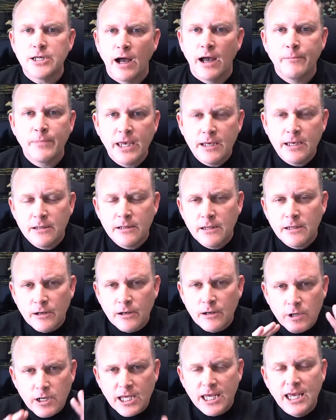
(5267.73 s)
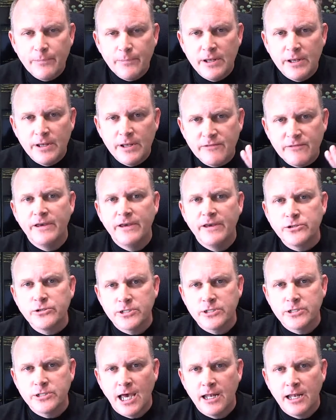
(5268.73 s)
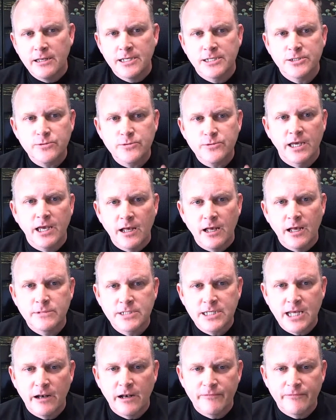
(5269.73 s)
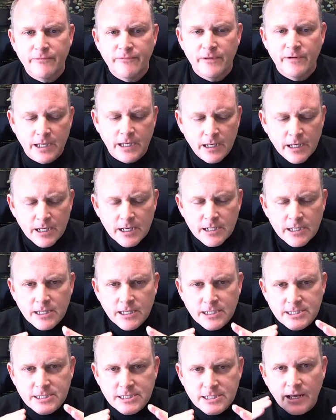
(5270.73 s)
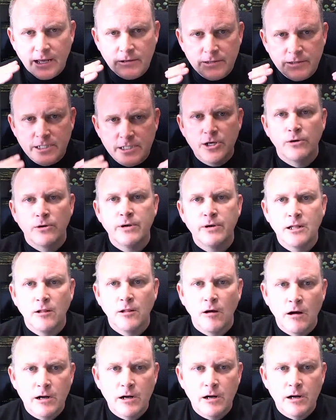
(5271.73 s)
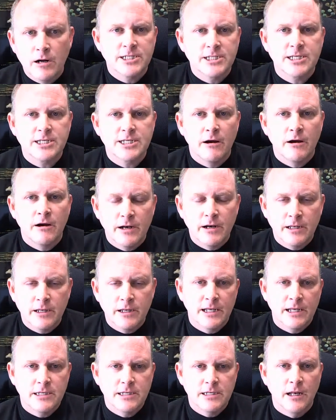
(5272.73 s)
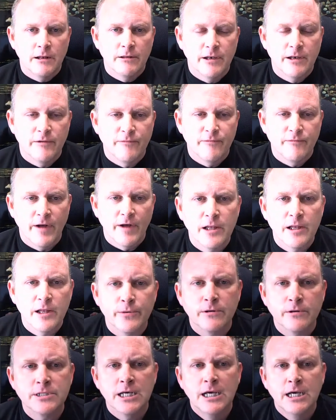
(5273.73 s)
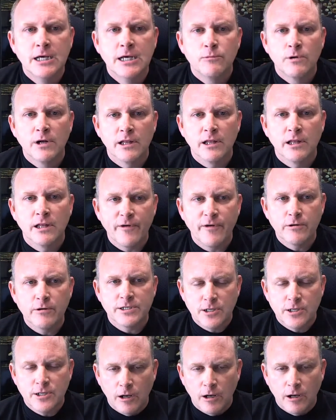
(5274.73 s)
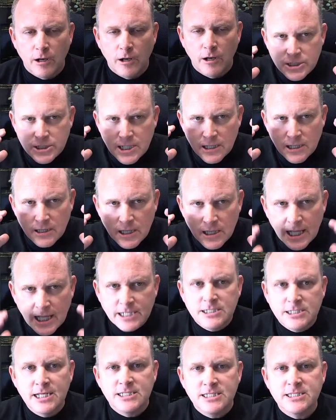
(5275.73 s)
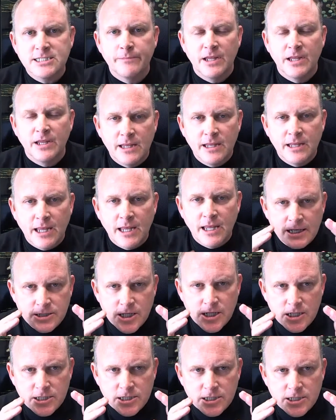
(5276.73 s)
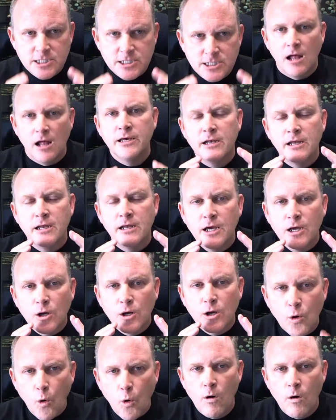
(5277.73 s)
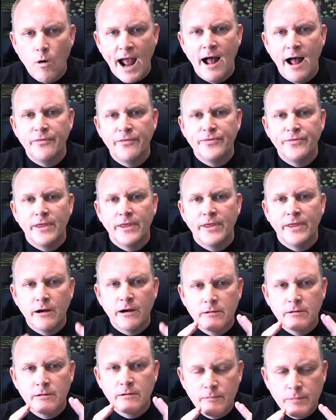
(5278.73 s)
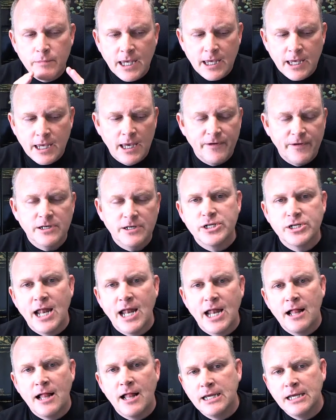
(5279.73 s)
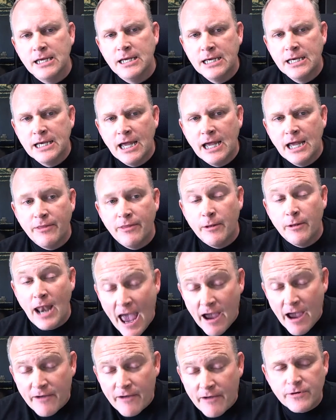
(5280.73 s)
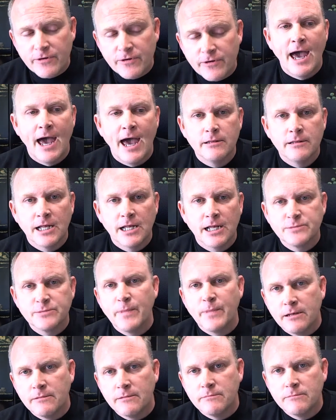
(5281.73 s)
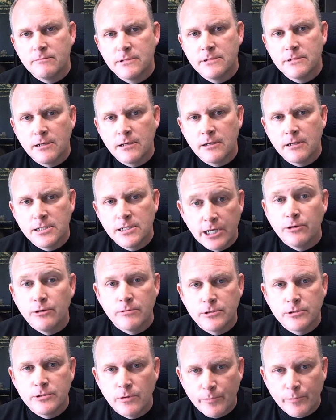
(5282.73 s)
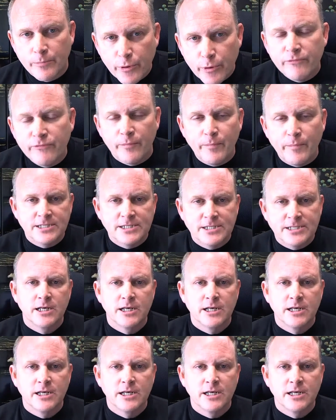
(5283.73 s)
So we're keeping the feature set, and this really comes kind of from the cycle that Tony Clark, Chris Garrett, and the developers really focus on, which is let's get something that is solid, core out there, key functionality, and then after that, let's make it continuing to